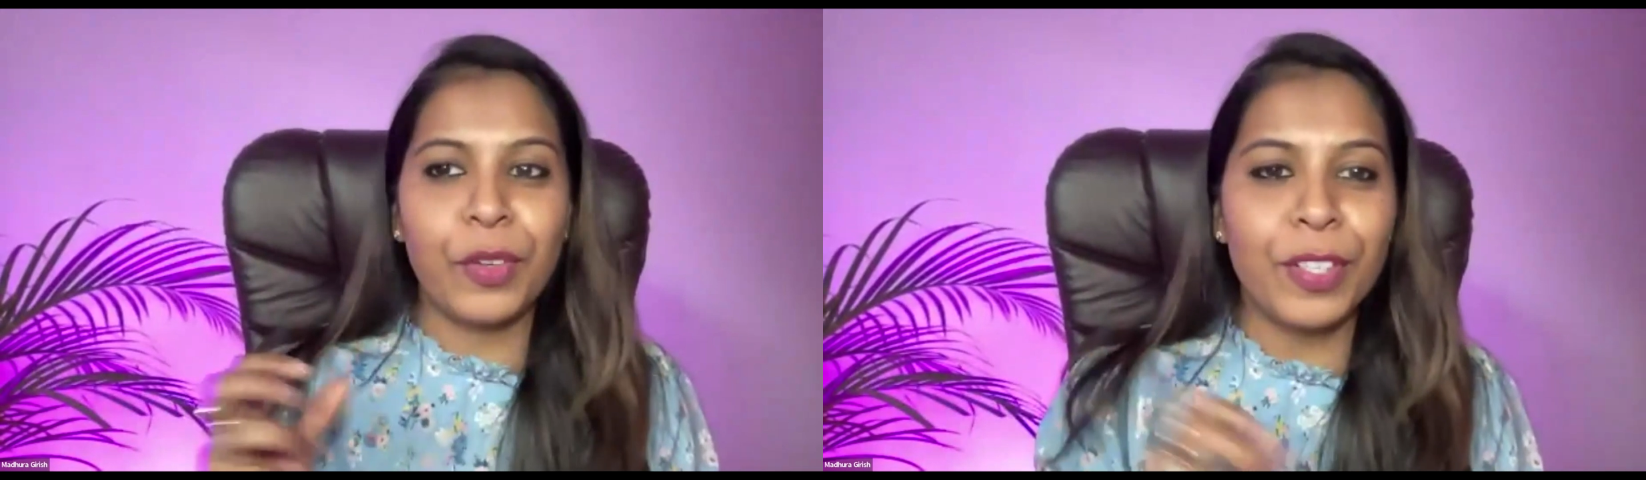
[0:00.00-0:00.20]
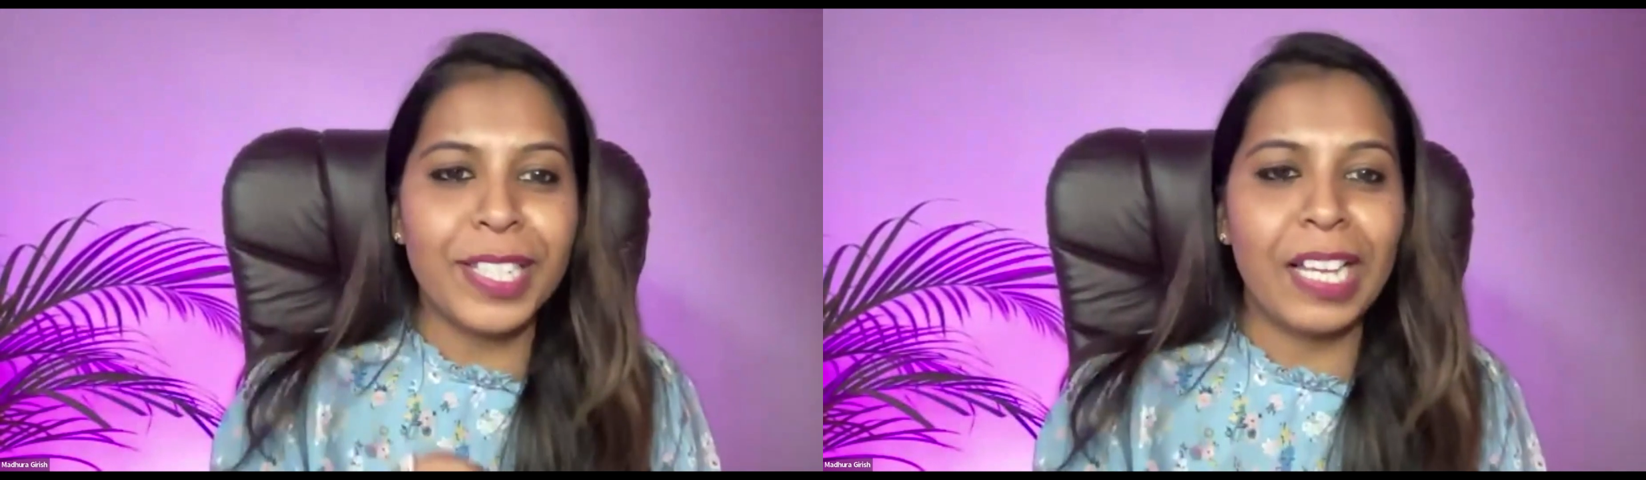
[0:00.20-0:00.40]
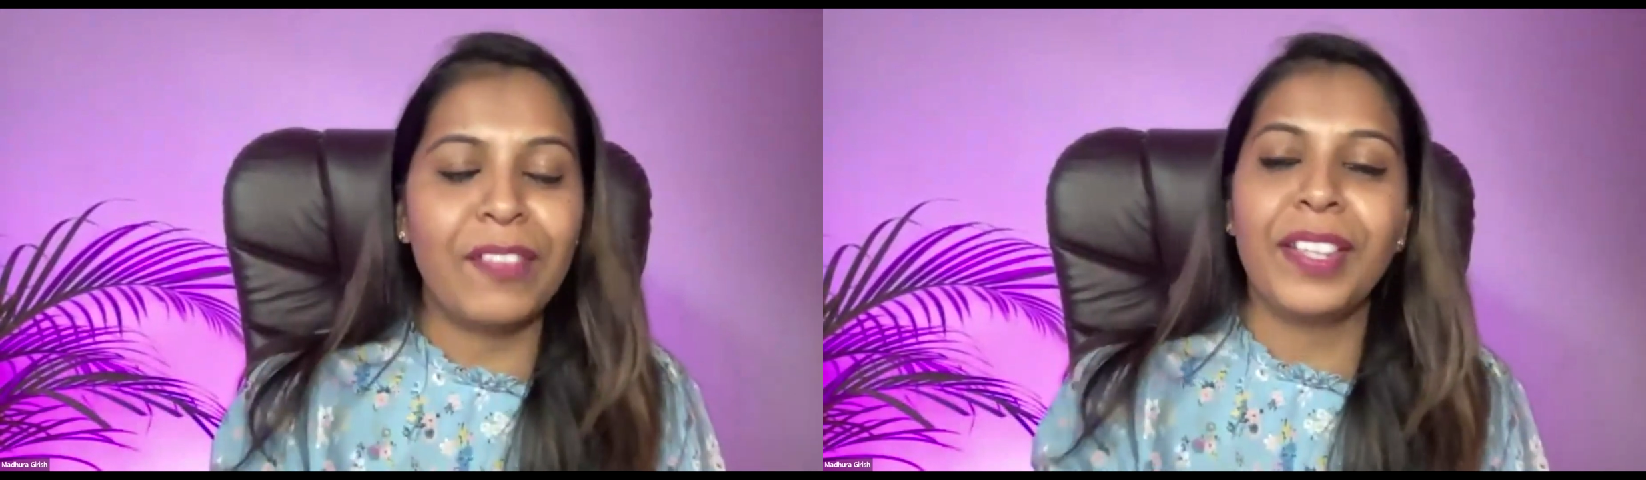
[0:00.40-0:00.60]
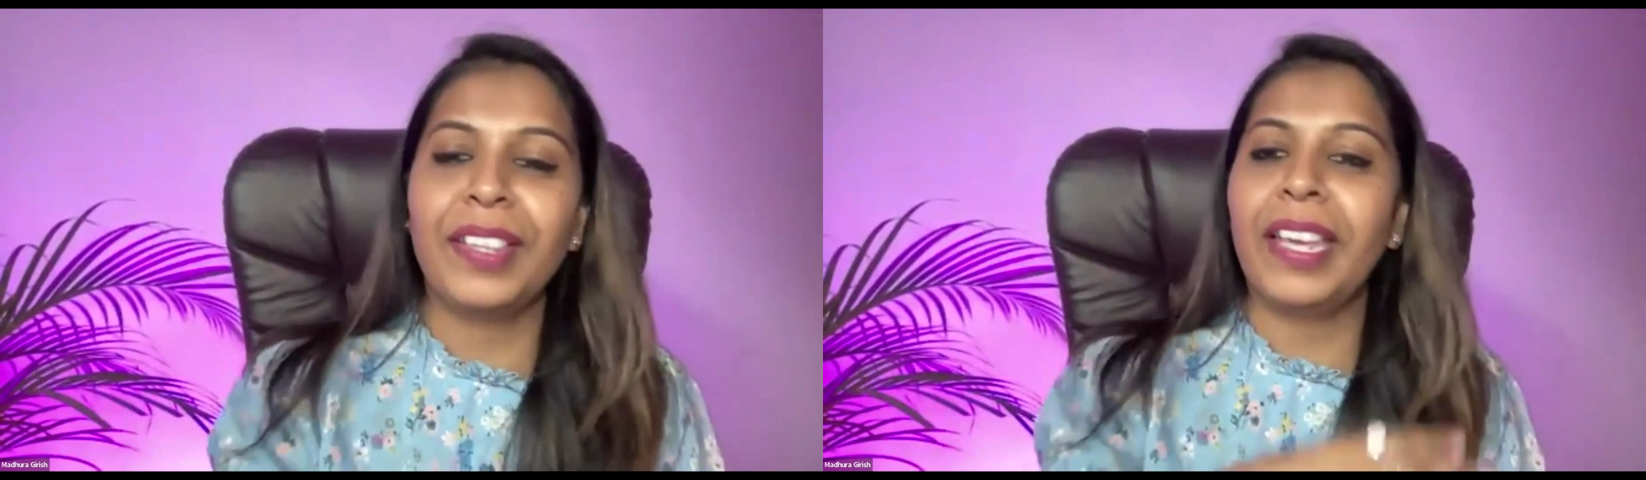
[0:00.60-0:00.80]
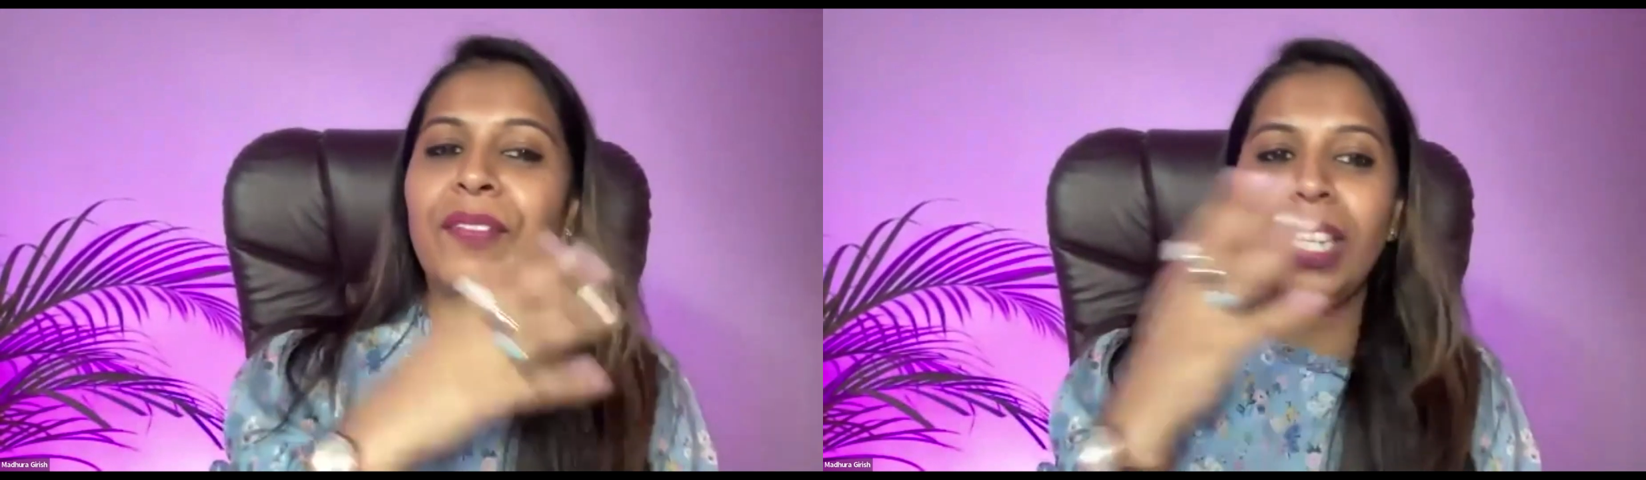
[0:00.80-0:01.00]
yourself.
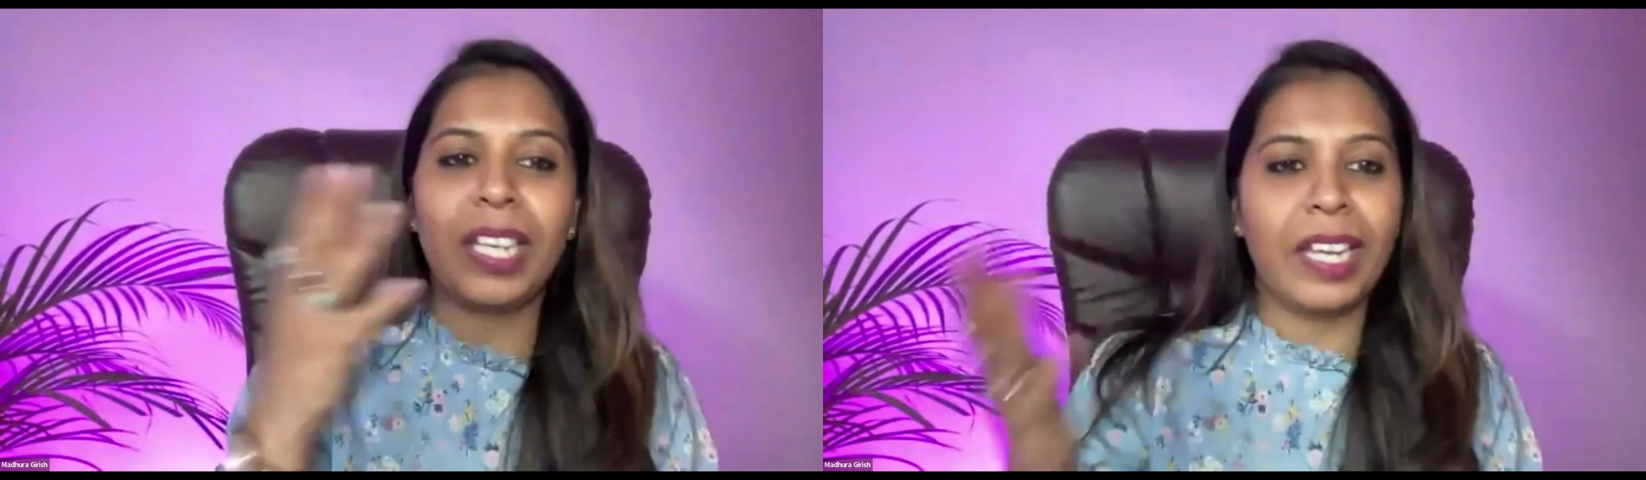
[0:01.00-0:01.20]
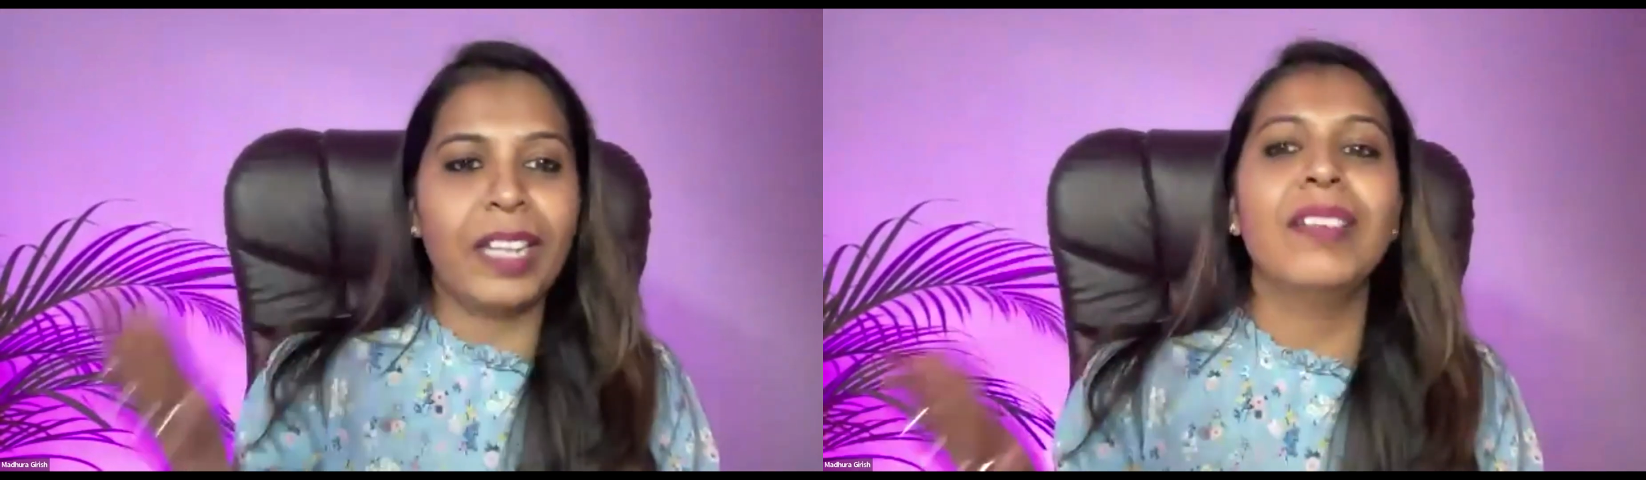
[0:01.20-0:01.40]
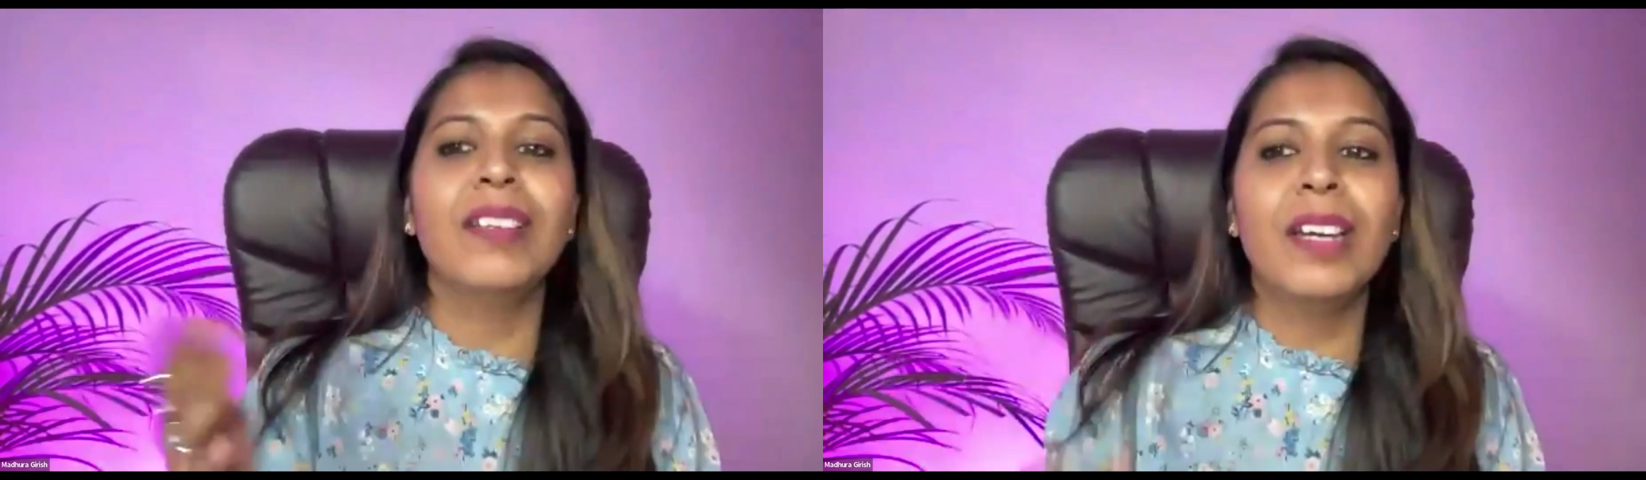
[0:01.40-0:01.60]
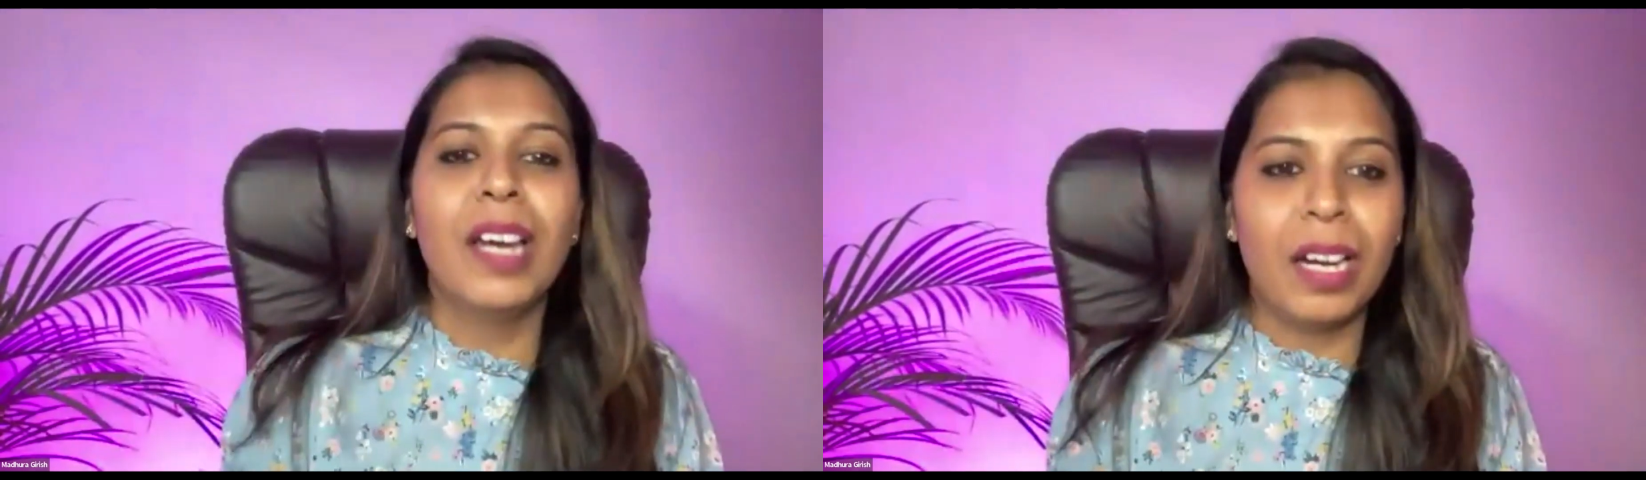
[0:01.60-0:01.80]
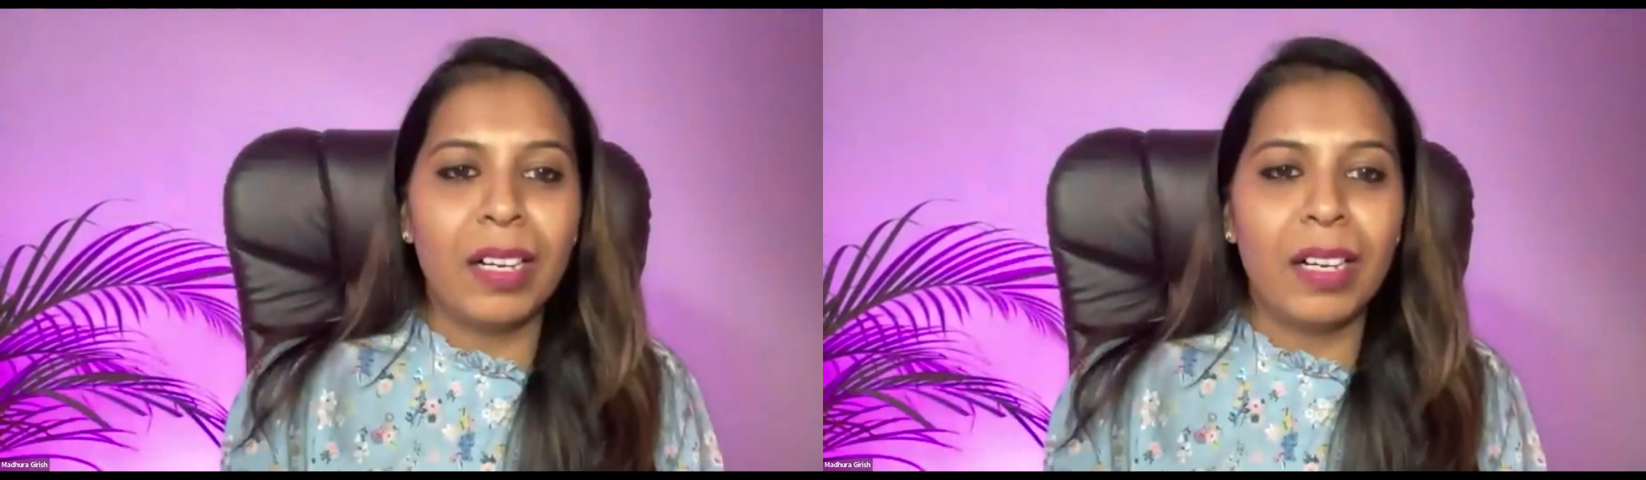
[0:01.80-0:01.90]
And then we can